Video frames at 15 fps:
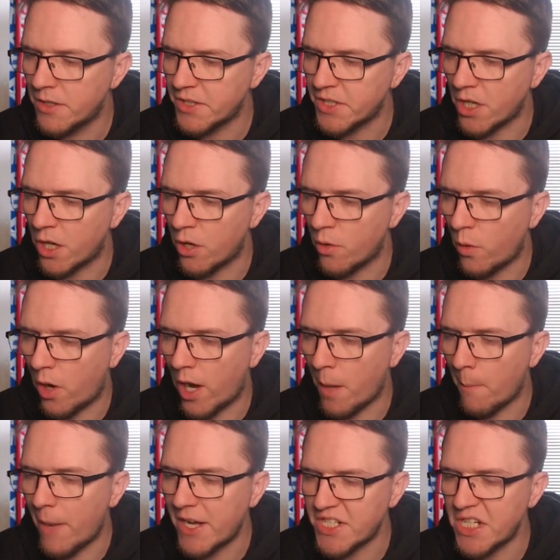So I
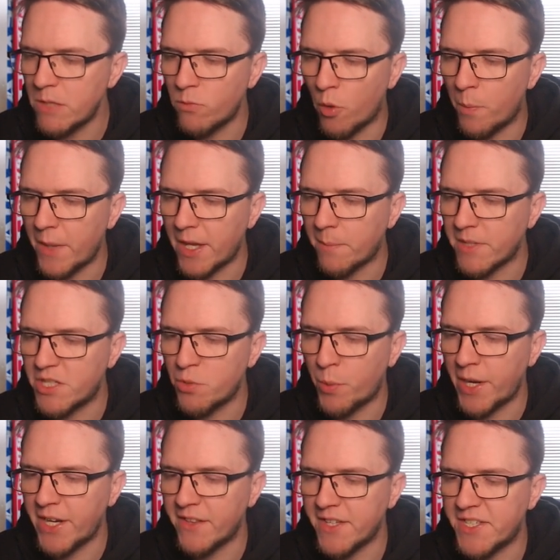imagine it will be
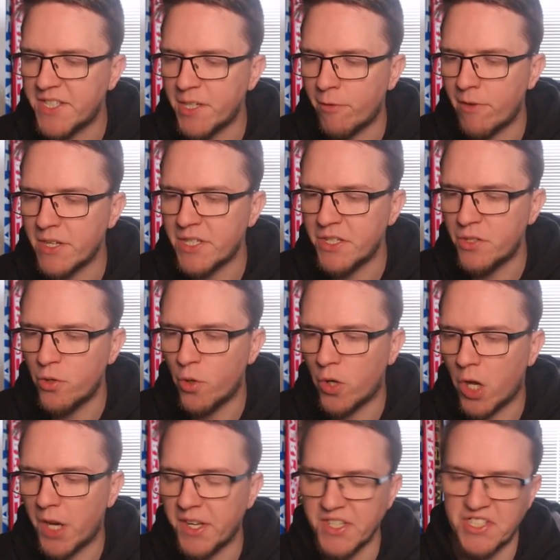between the Sirius and
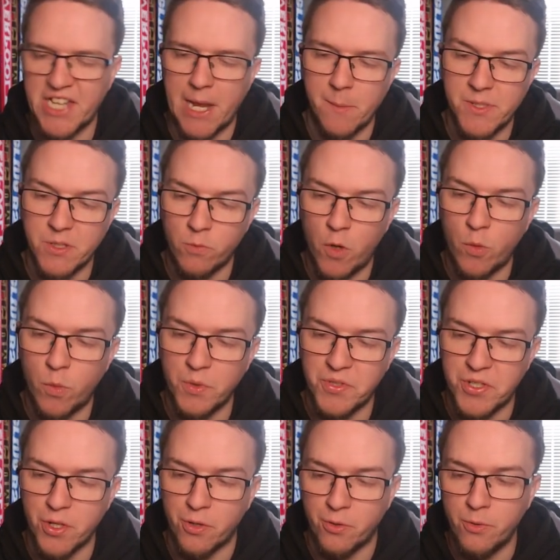Djurgårdens game. So what we'll
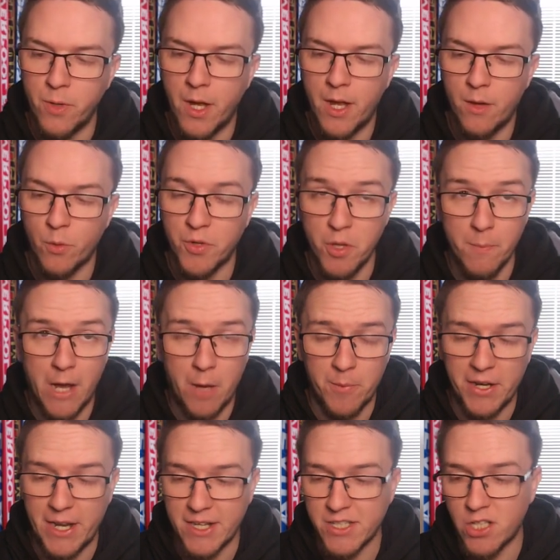do, we'll do
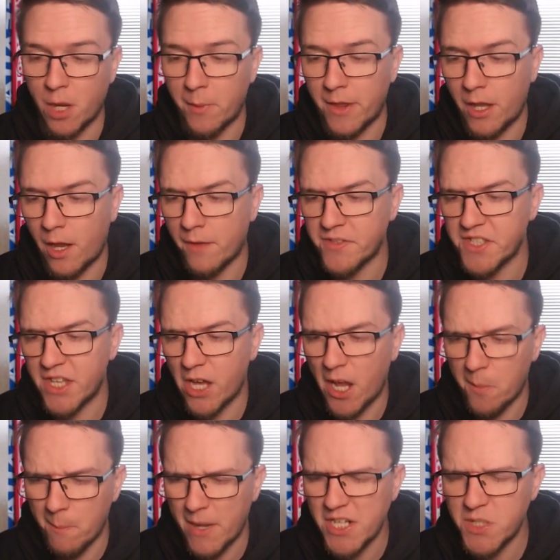Malmo next time, and then after that,
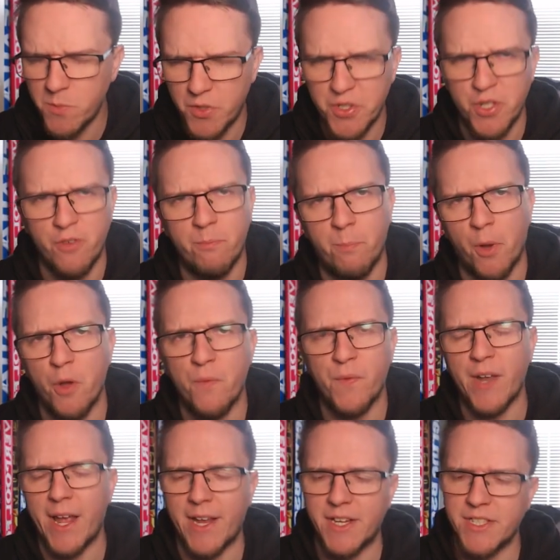I imagine we'll do
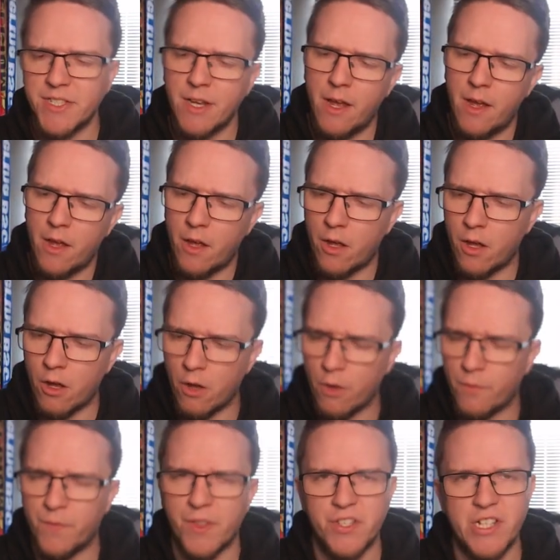both legs
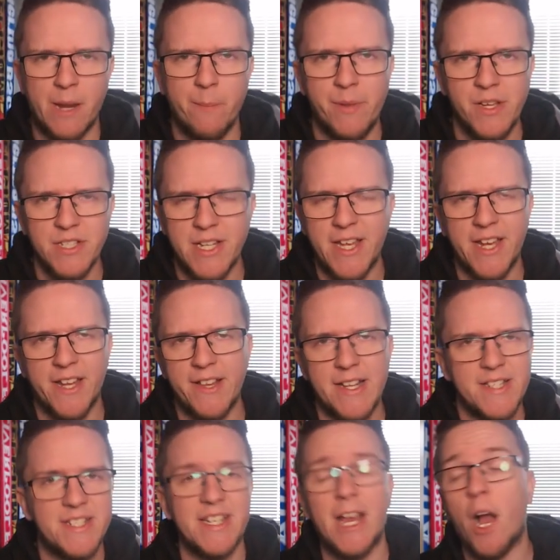of the Champions League and
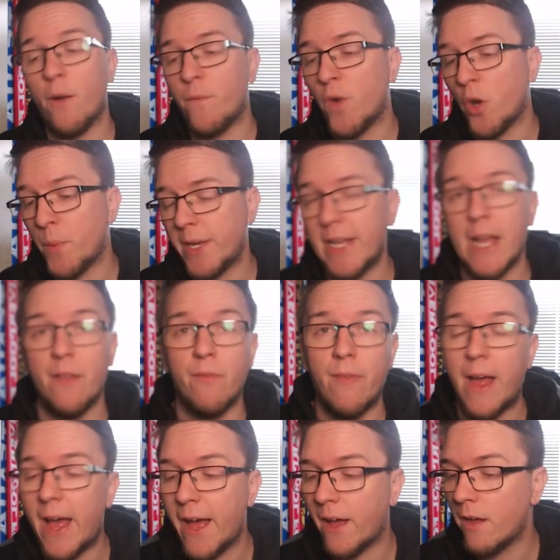then see how far we get
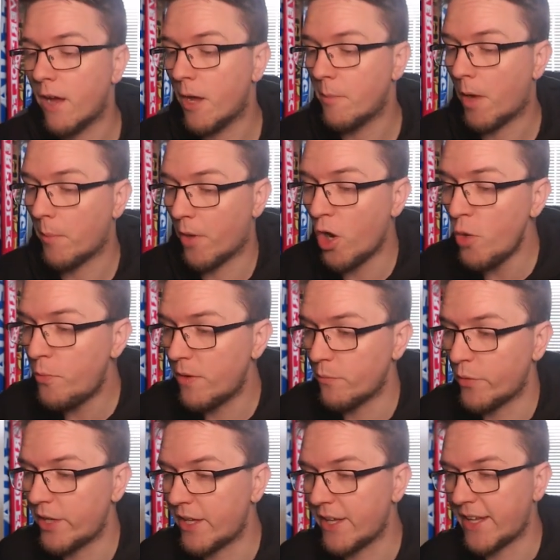there. Um, I'm
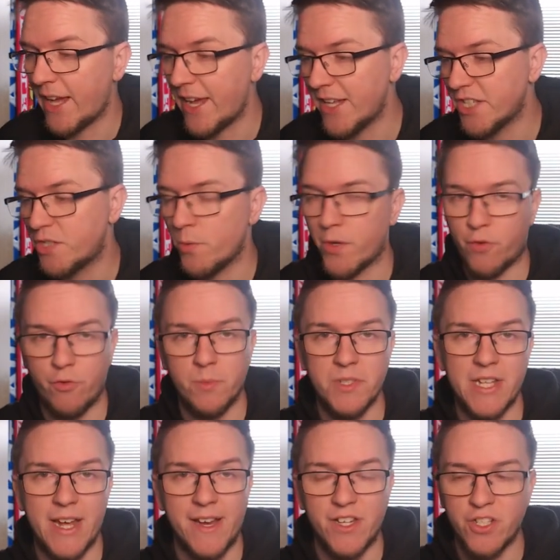hoping we can get into a group
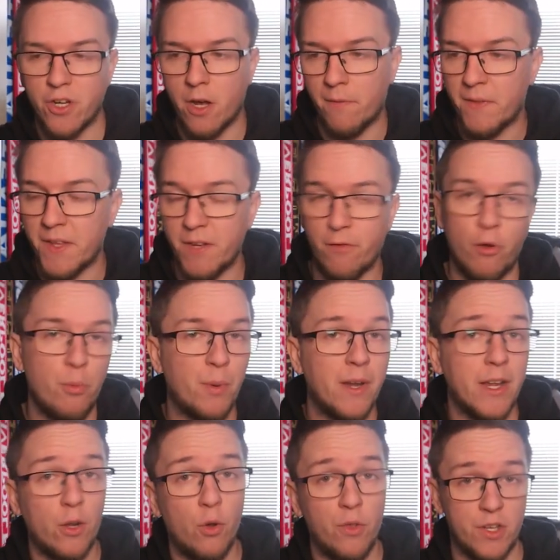stage in either the Europa
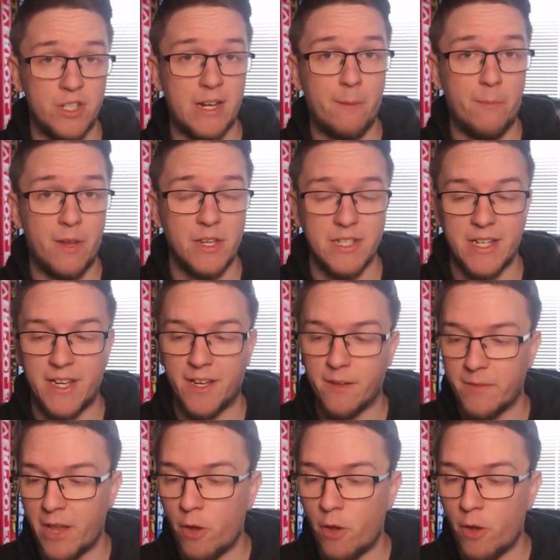League or the Champions League.